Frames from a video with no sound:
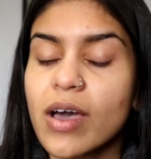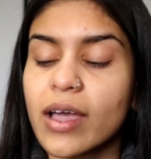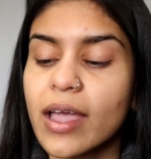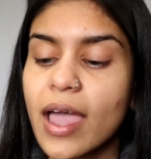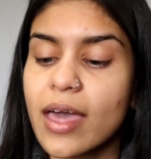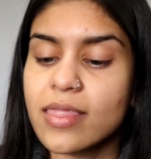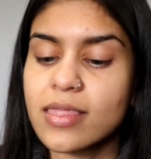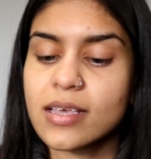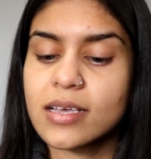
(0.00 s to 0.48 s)

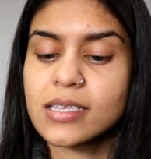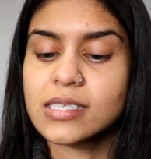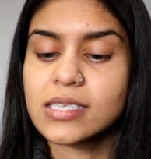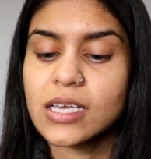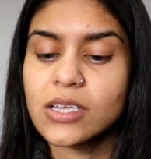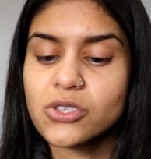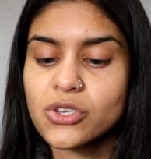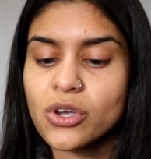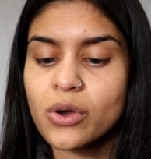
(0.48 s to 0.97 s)
Again, the
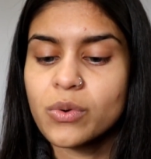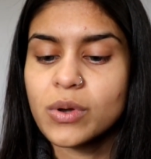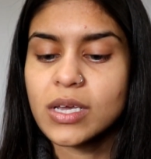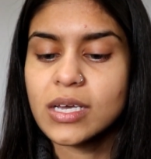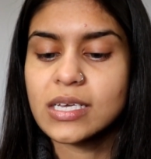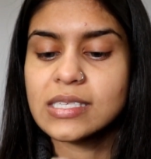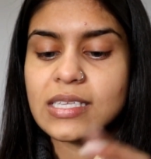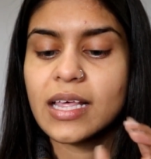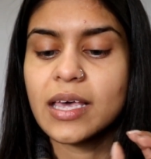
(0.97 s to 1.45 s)
skin tone
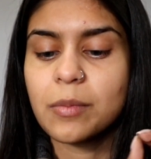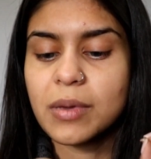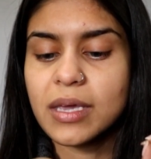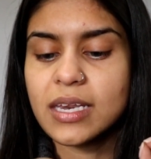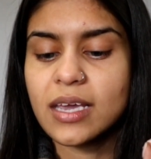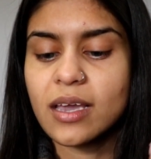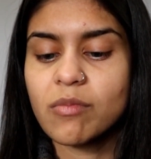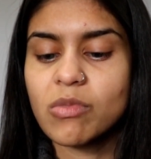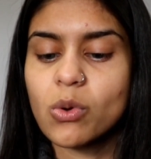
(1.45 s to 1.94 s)
is light
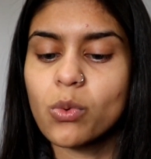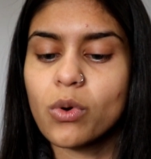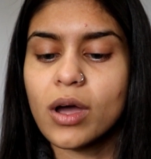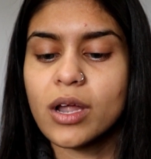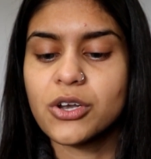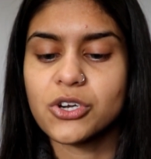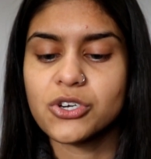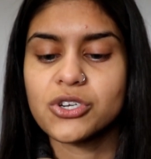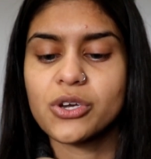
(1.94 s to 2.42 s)
medium, the
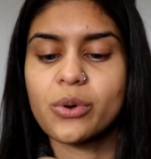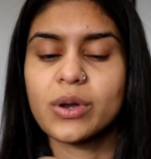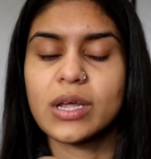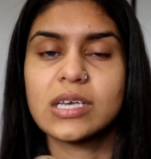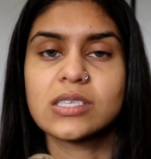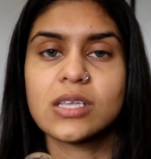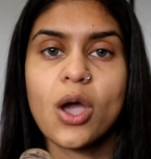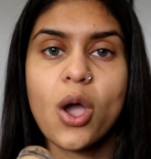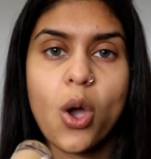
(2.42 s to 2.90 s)
undertone
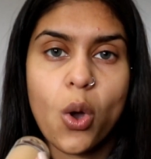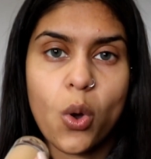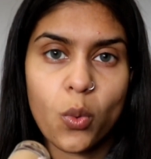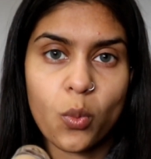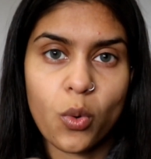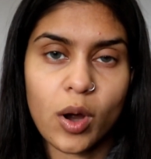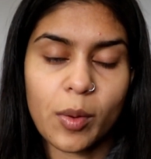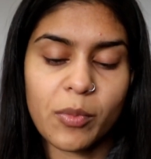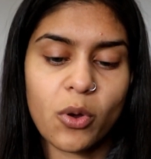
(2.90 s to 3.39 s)
is
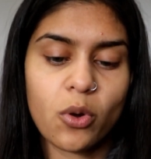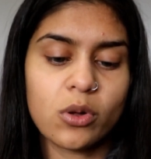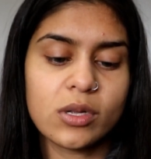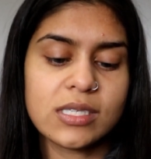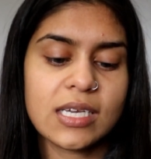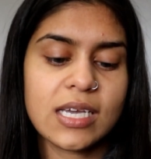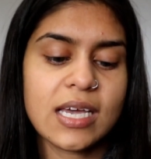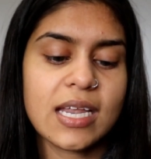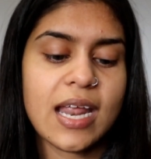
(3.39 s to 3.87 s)
warm
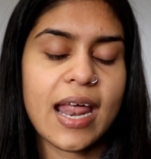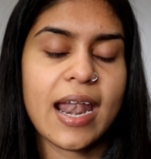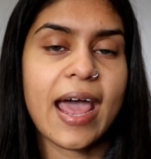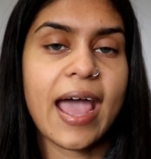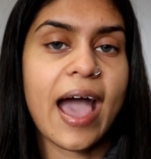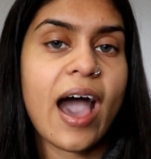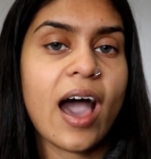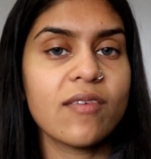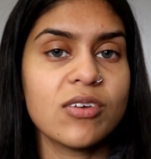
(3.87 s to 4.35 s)
golden, and
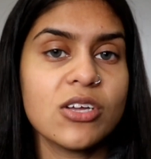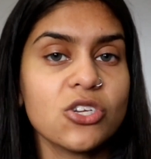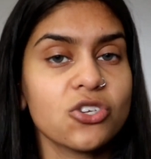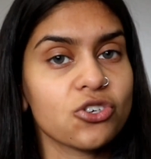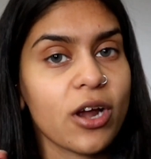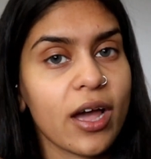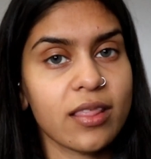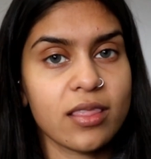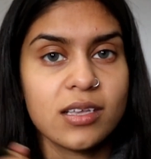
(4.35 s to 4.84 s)
I haven't
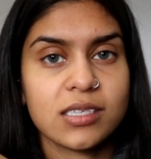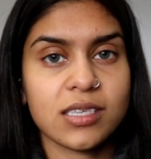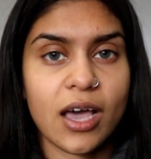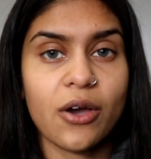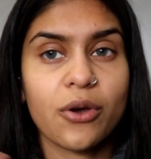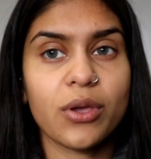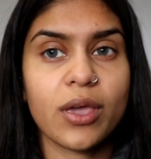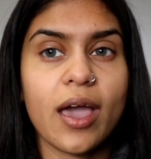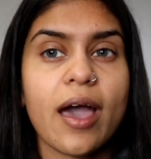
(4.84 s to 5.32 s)
tried this
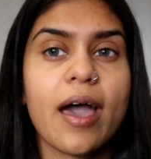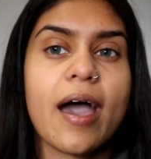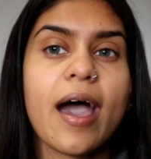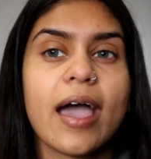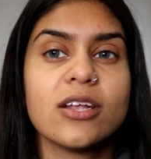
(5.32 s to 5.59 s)
out yet.